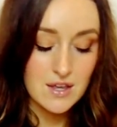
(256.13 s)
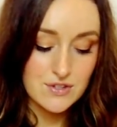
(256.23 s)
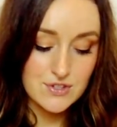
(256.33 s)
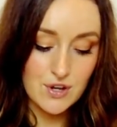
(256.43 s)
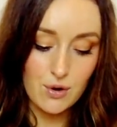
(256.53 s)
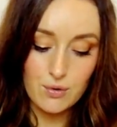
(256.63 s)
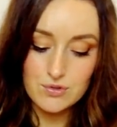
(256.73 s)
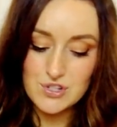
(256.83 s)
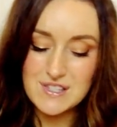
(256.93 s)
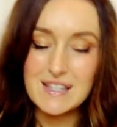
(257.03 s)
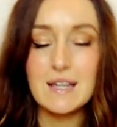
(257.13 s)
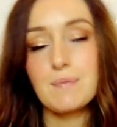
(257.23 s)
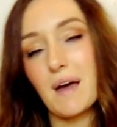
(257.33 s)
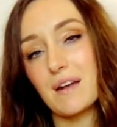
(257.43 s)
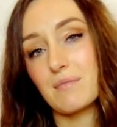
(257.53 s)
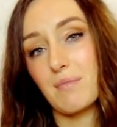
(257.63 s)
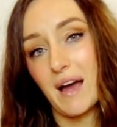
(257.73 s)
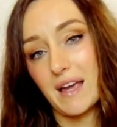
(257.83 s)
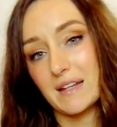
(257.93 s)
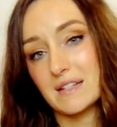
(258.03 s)
So just keep that in
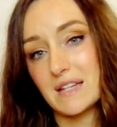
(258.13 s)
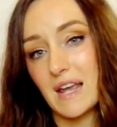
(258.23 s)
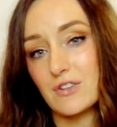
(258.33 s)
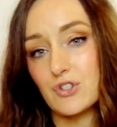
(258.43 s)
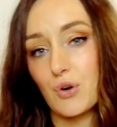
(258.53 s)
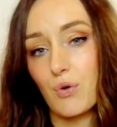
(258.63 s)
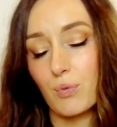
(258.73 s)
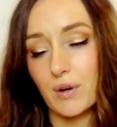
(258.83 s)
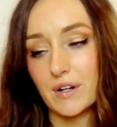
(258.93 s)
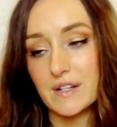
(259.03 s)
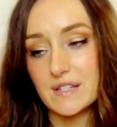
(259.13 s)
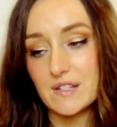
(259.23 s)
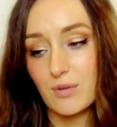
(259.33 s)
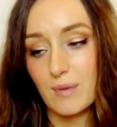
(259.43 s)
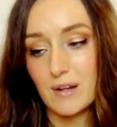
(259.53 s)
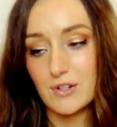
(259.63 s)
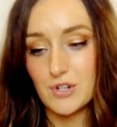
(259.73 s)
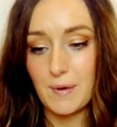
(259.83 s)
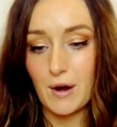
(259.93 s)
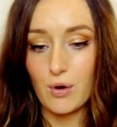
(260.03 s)
mind, and don't worry so much
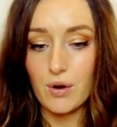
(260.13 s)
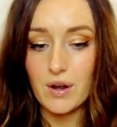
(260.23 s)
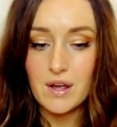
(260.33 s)
about